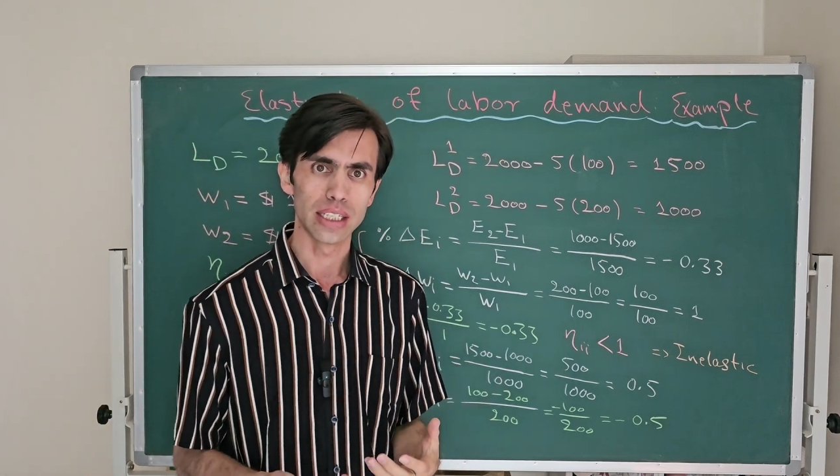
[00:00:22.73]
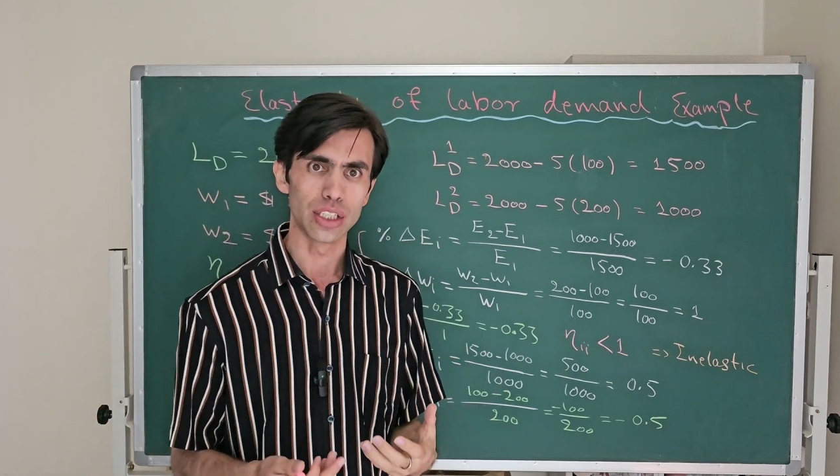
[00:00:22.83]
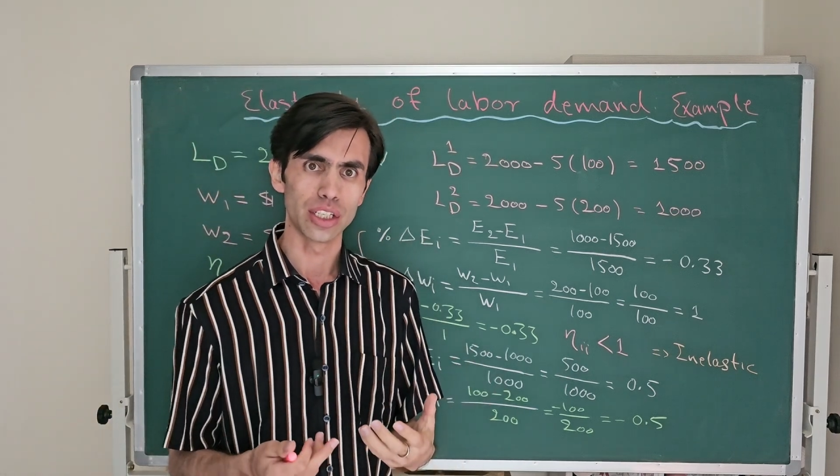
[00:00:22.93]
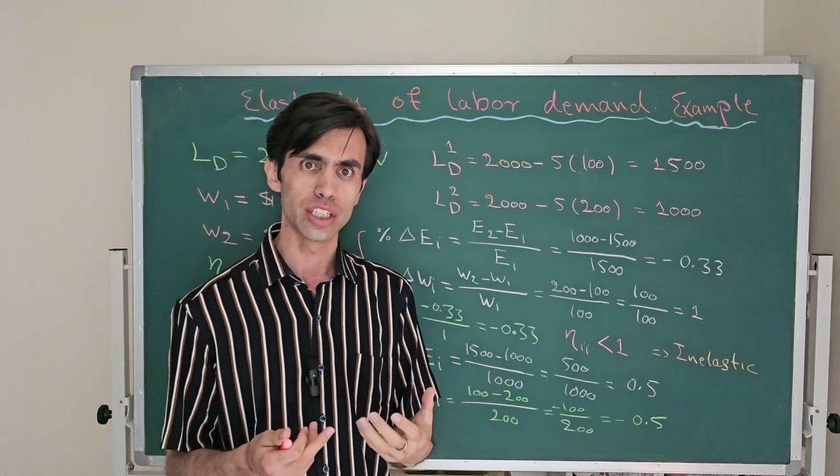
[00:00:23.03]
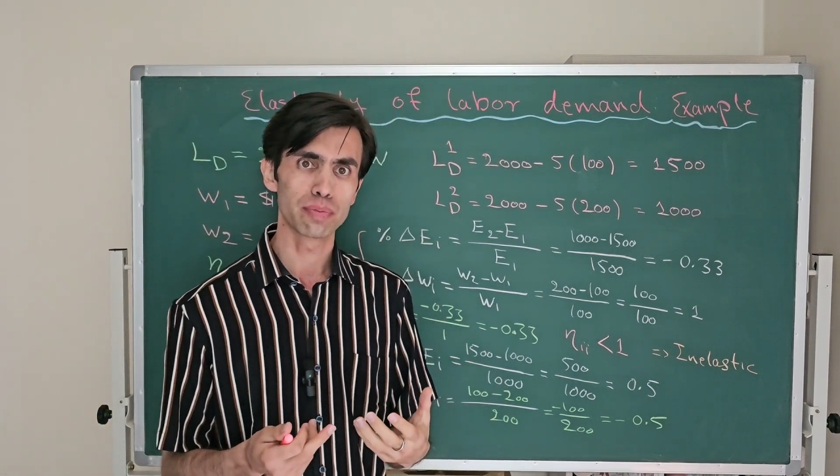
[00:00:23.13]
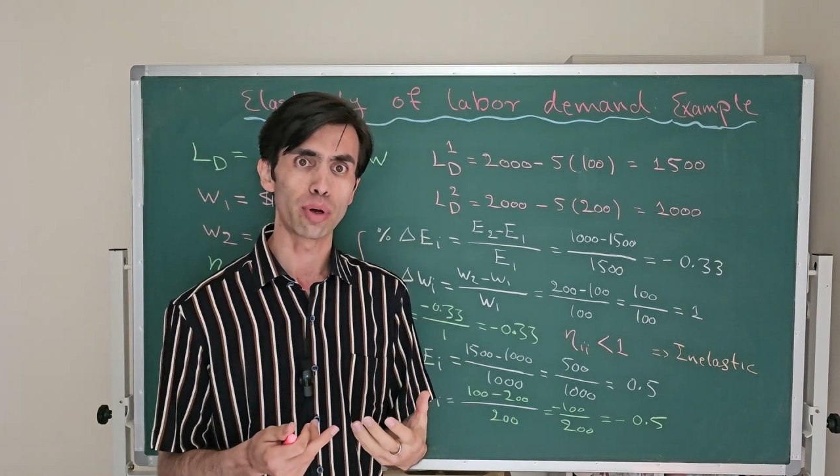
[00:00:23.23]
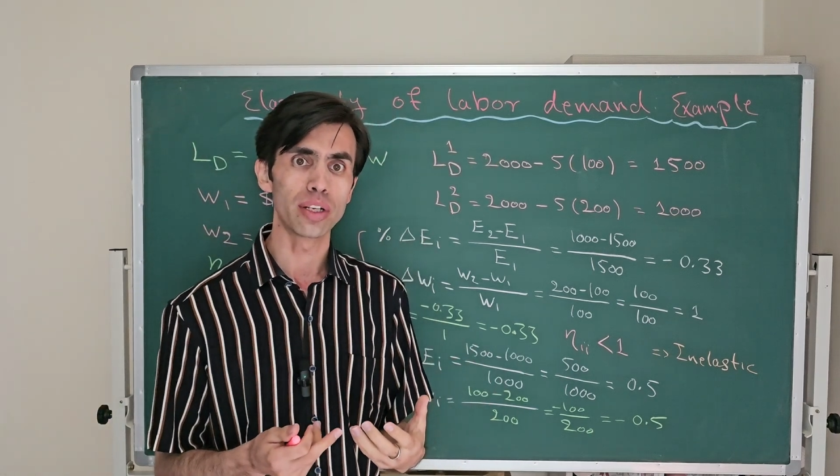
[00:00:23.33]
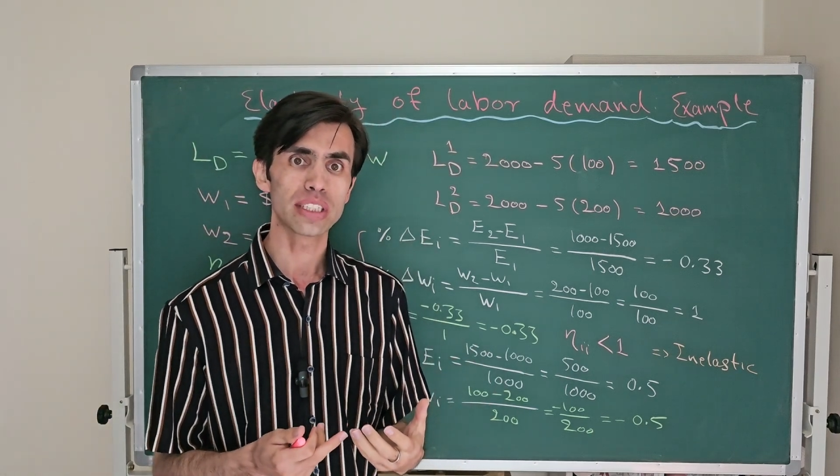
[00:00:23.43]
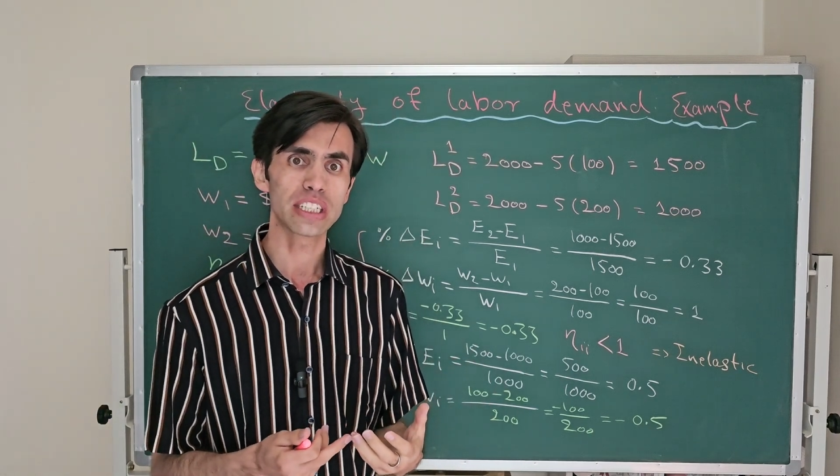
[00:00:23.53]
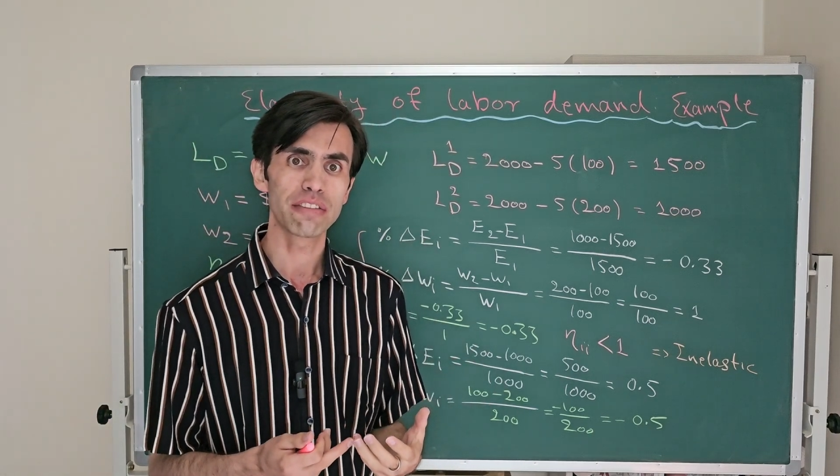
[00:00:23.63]
the
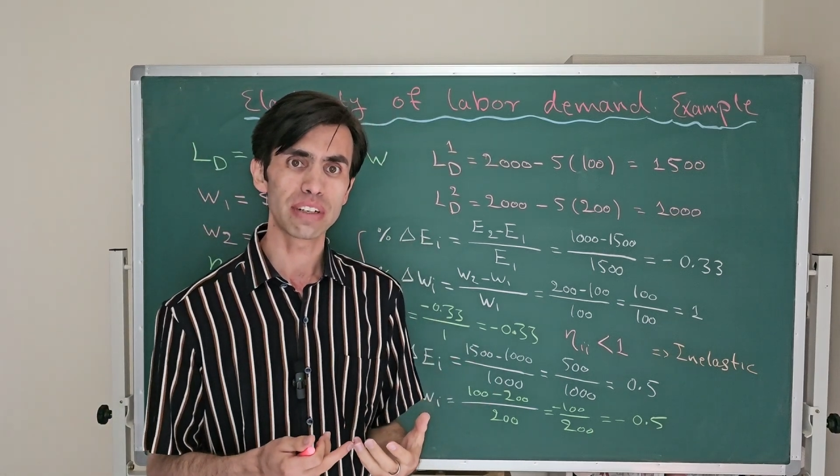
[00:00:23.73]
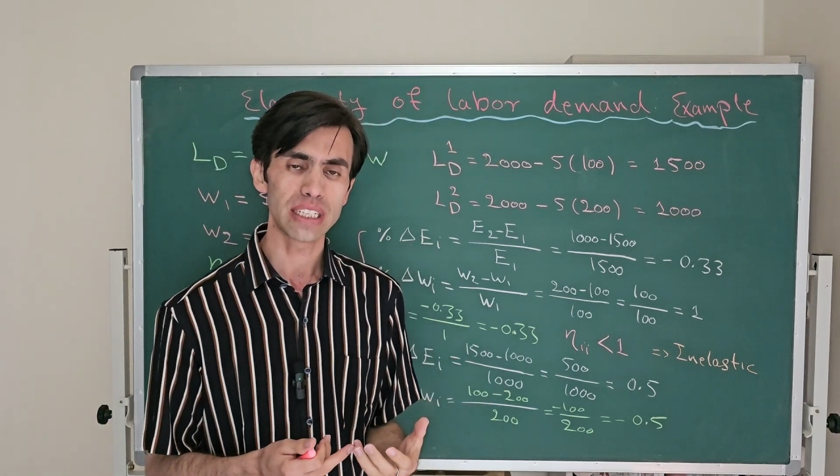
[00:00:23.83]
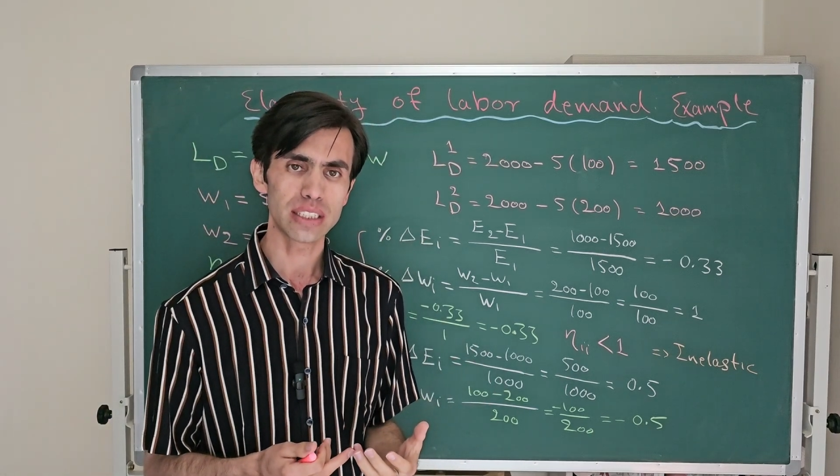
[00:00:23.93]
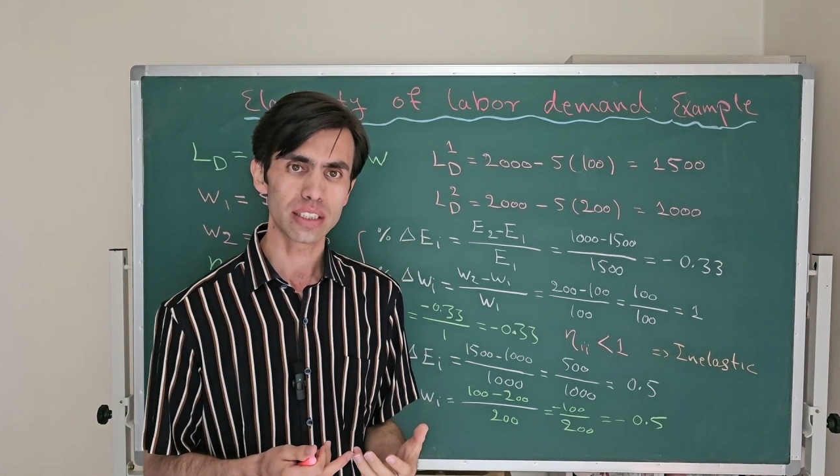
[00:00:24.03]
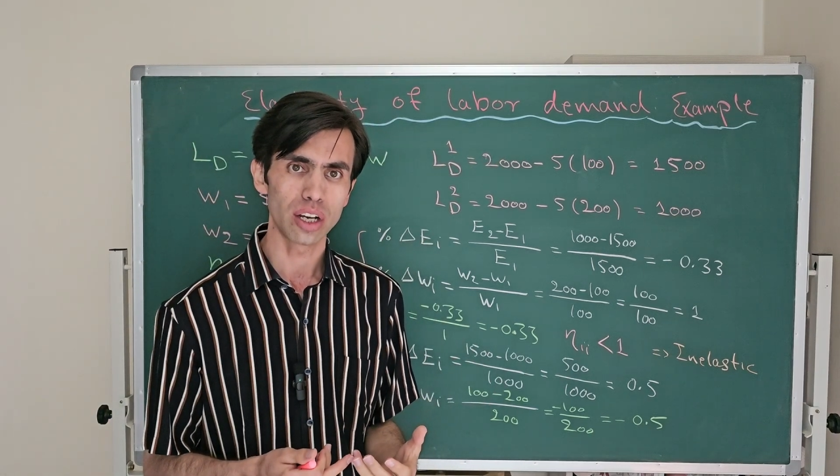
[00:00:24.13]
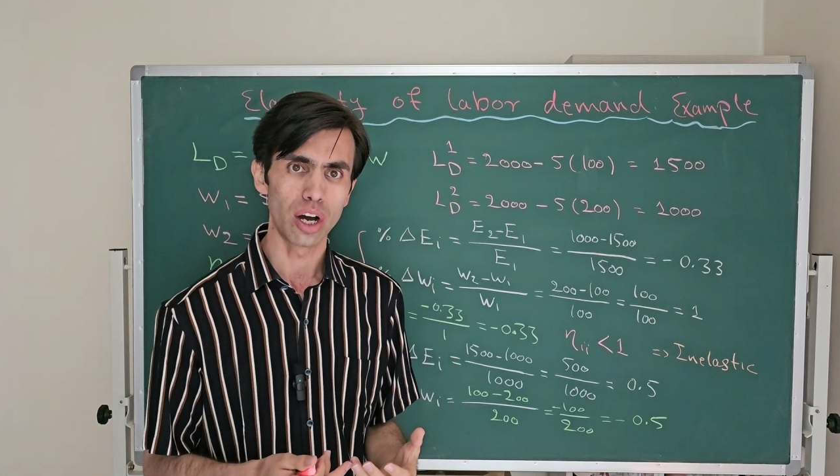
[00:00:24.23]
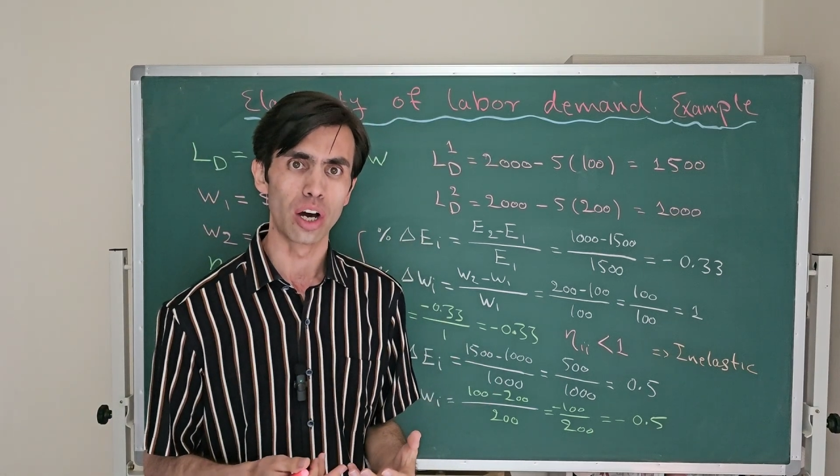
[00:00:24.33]
responsiveness